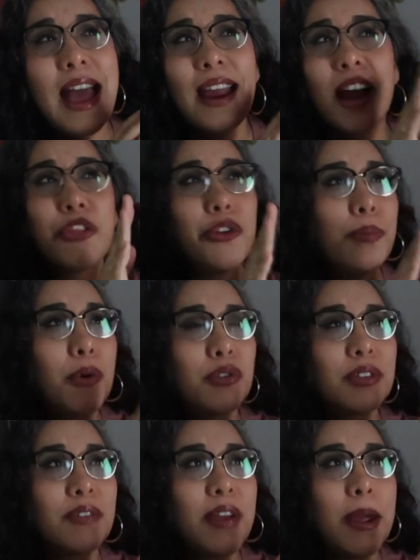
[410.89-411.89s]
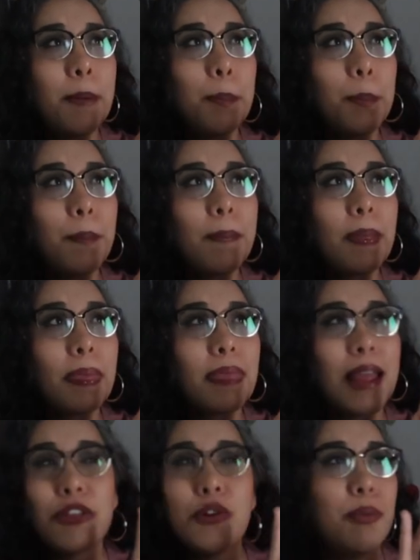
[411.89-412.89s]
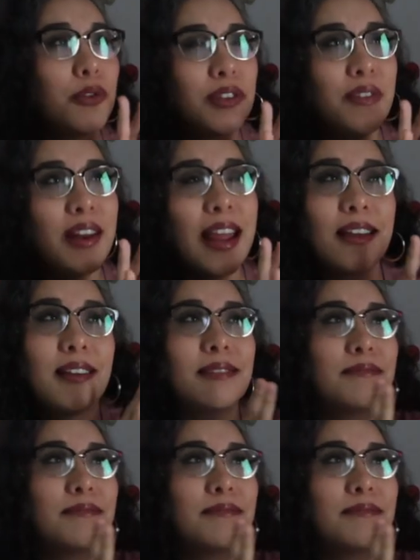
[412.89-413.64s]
I got through most of it, not through most of it, like,